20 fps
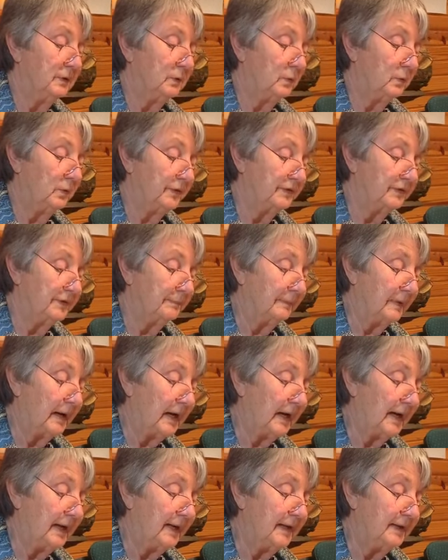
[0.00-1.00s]
with a
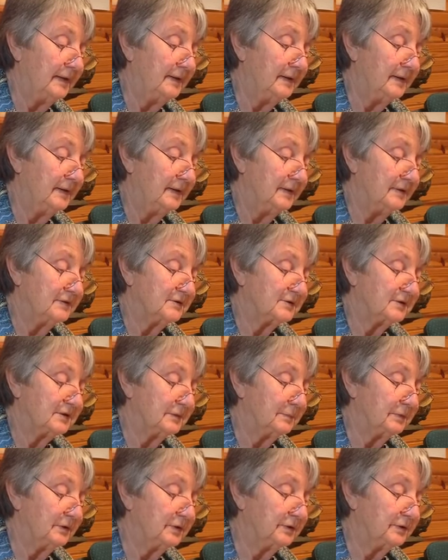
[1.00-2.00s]
mind
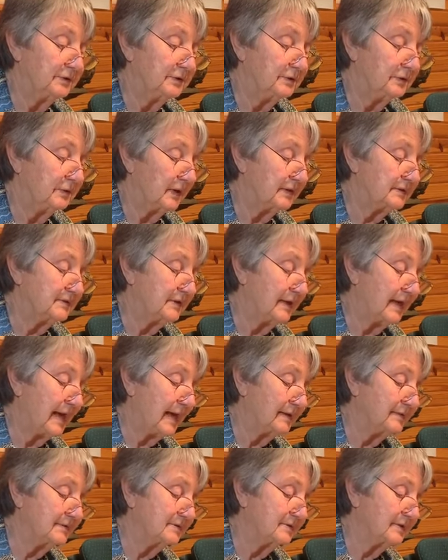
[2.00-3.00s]
similar to a
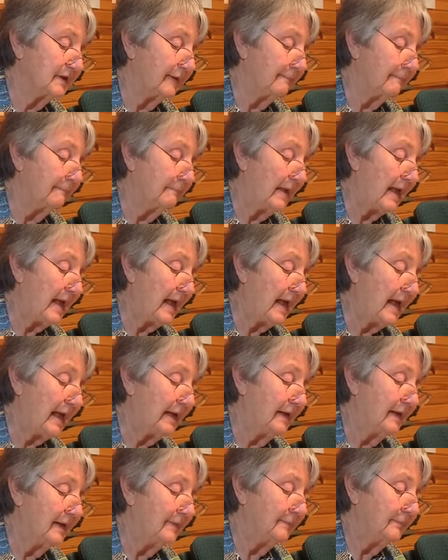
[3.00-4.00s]
catskin bag,